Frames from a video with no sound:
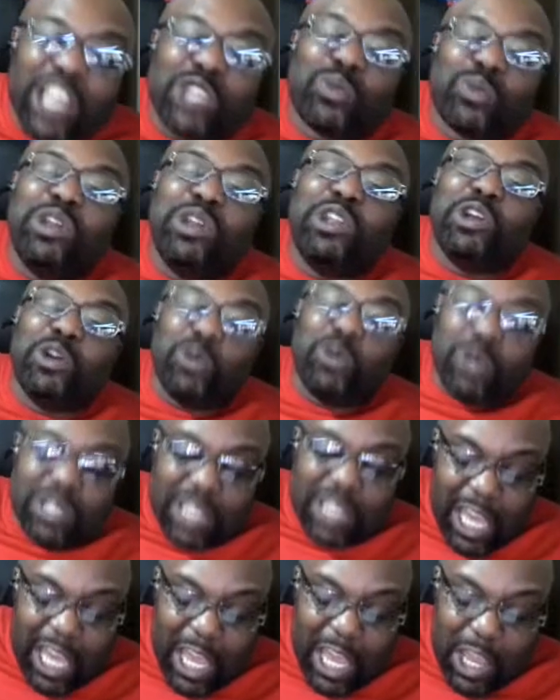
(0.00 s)
we know as
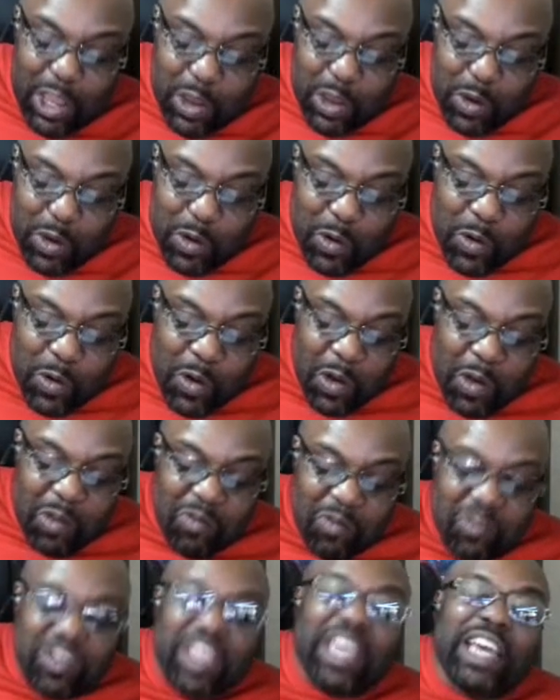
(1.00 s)

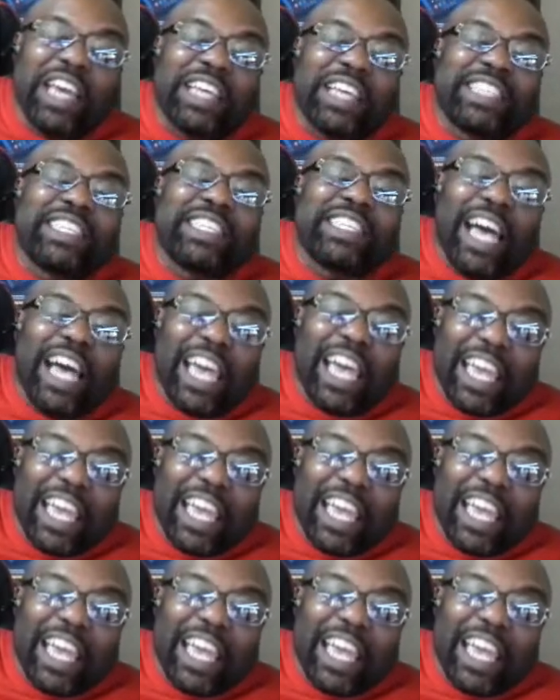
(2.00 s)
AUVSI.